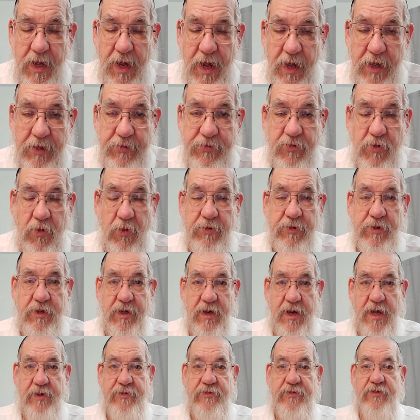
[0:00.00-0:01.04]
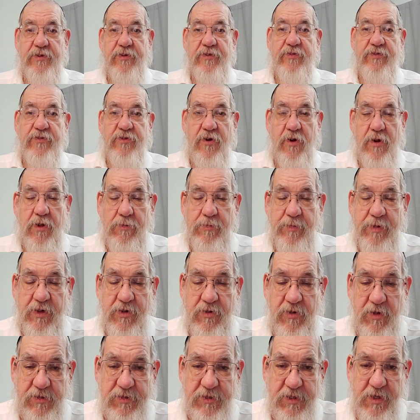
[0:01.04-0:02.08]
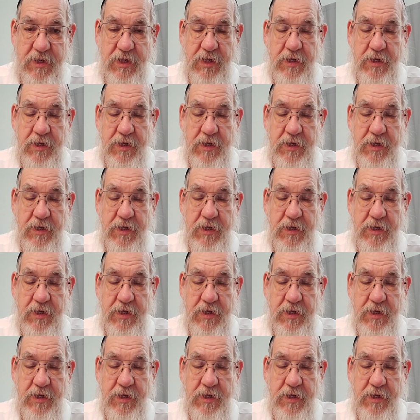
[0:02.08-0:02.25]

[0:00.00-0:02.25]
And it's called Knesset Yisrael because it